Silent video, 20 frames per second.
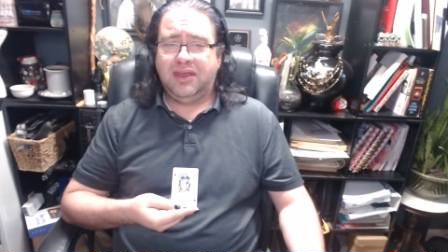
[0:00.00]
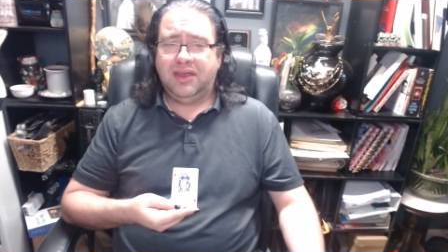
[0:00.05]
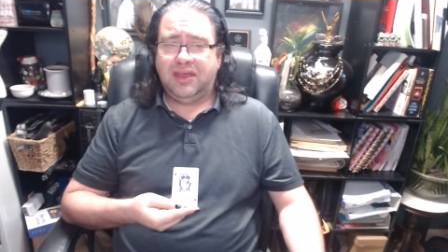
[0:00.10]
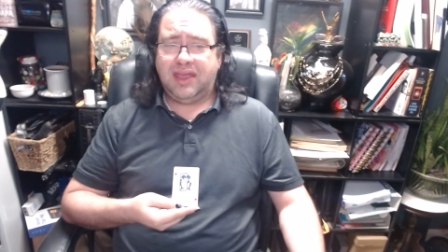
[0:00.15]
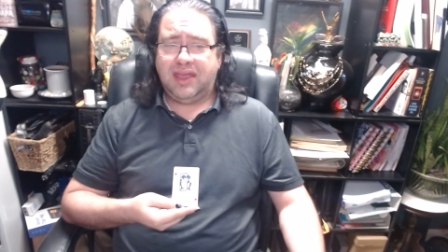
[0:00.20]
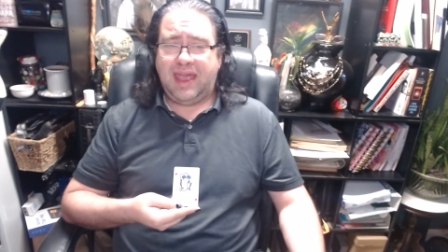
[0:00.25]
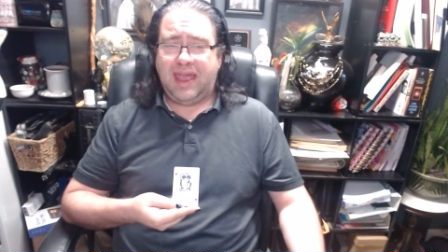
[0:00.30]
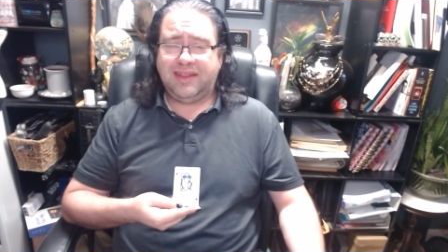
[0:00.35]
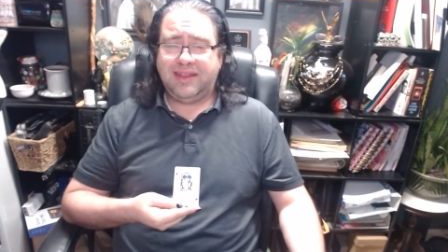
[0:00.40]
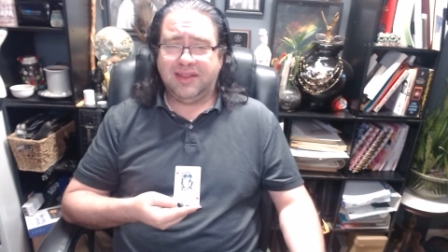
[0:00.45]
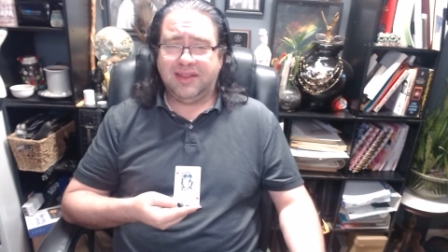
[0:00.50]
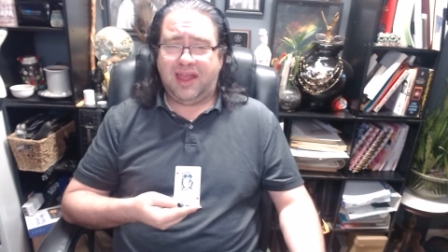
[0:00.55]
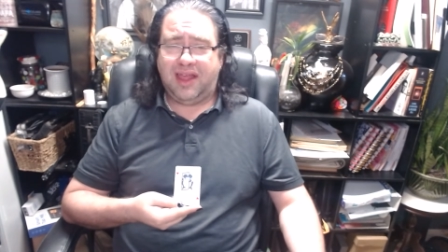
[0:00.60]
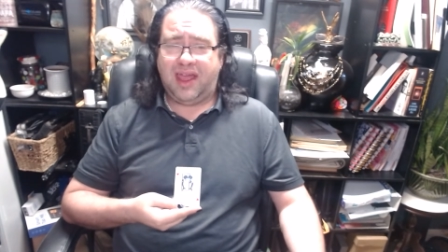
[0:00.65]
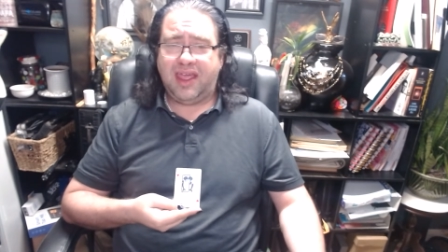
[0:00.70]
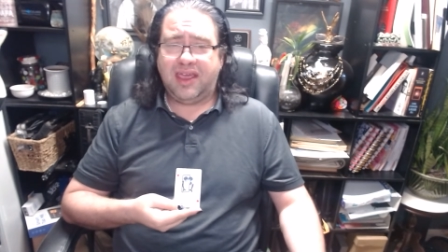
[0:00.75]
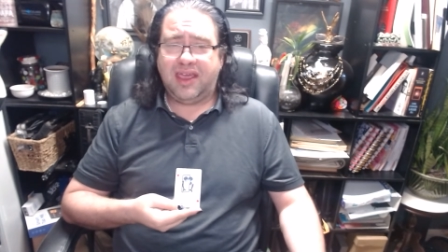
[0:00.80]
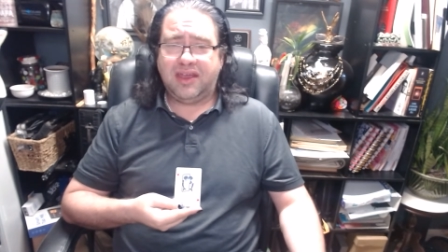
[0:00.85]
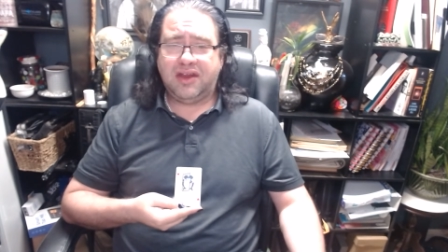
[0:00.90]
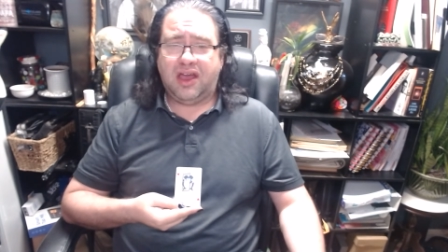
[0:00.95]
head
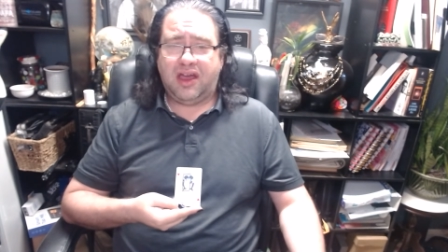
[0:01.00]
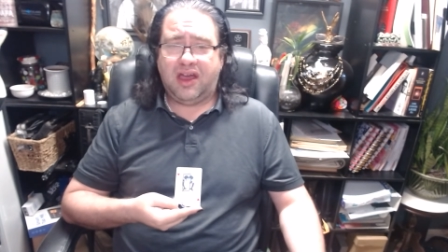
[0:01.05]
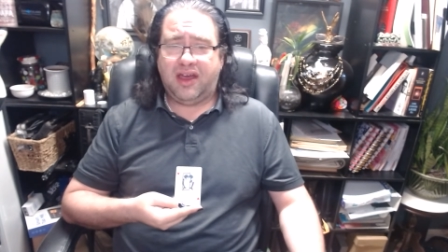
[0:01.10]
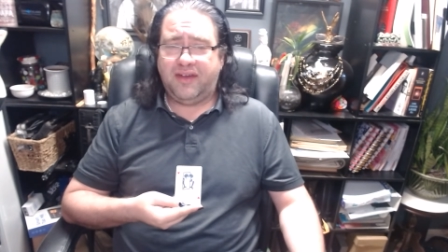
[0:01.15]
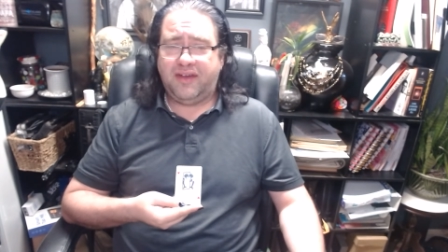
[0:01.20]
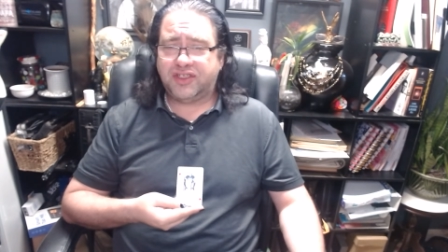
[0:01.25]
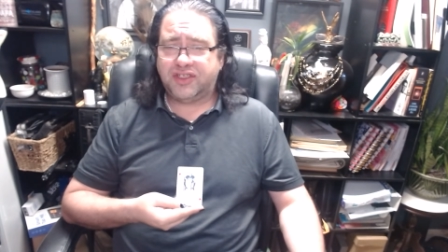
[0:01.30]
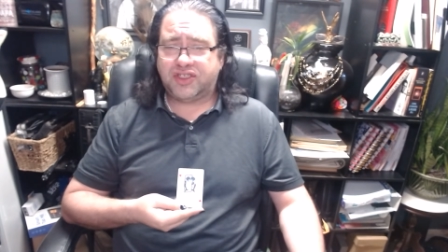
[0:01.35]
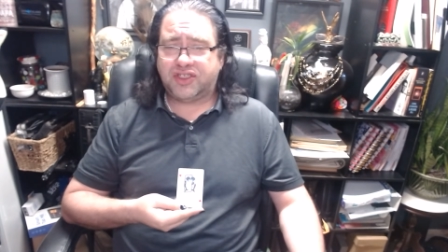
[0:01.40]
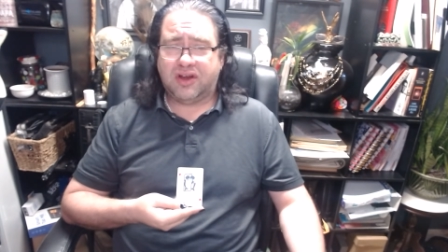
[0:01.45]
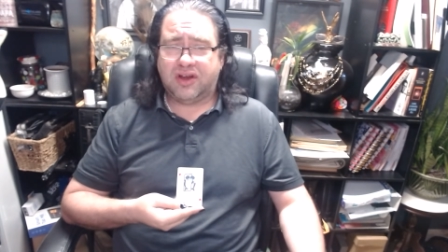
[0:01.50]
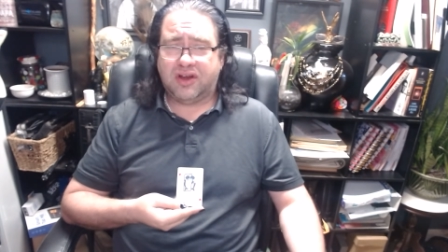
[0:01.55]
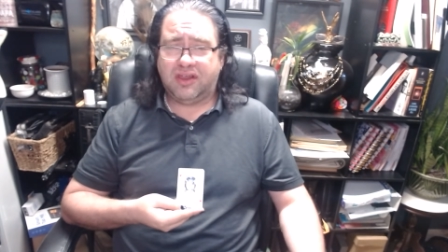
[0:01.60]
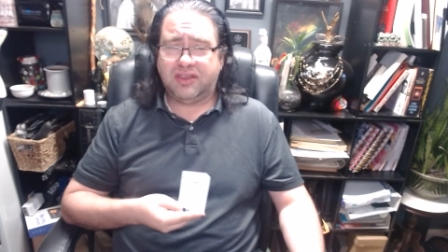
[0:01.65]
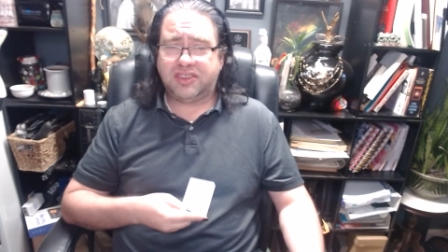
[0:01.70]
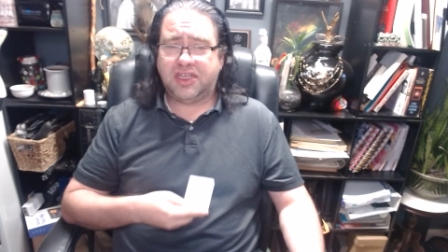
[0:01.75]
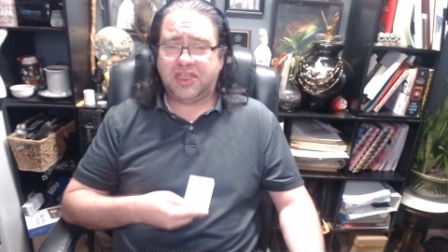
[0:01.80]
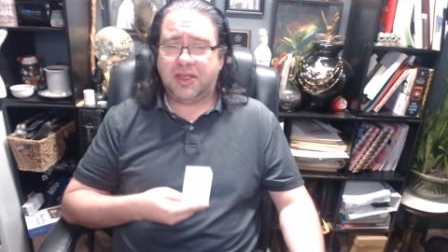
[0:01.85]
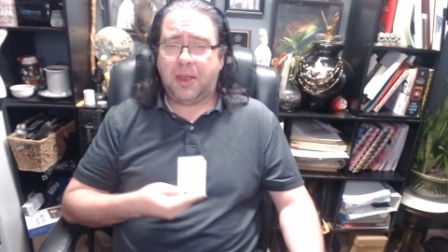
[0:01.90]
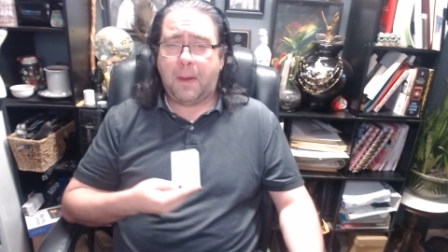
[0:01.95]
lion of
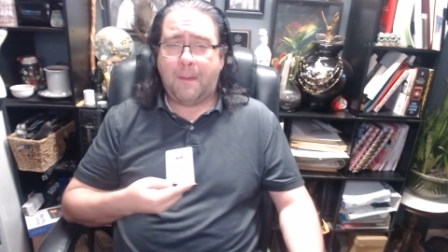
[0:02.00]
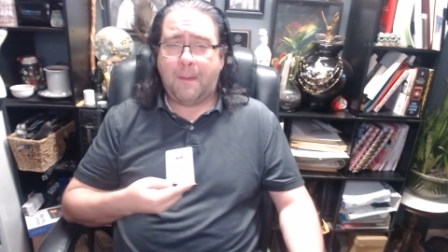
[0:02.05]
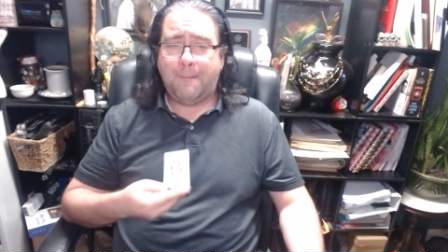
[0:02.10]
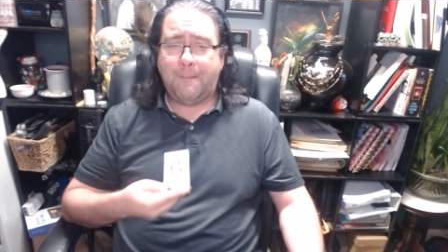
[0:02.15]
astrology,